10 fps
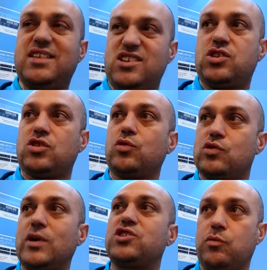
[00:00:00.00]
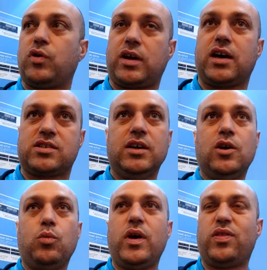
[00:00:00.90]
digital switching product
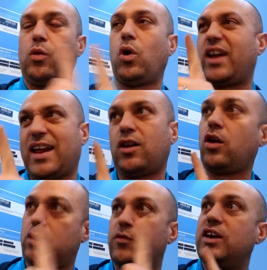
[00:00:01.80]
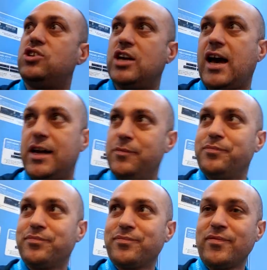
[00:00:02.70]
with the one analog VGA.
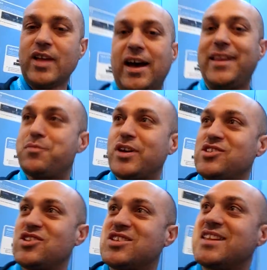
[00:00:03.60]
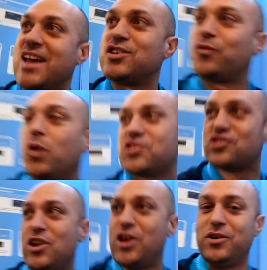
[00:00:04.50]
Cool. And that brings us to the end of
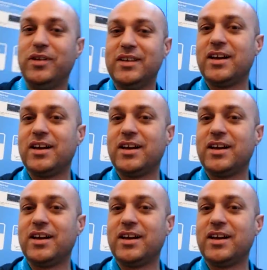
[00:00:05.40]
what's new.